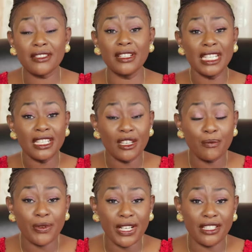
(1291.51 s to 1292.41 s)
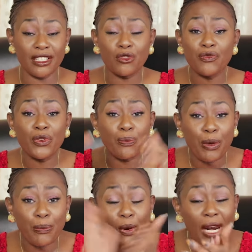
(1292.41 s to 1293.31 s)
is leading praises, you feel
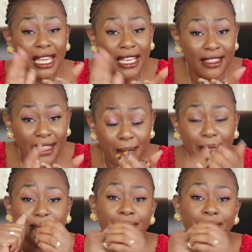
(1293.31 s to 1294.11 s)
people like them.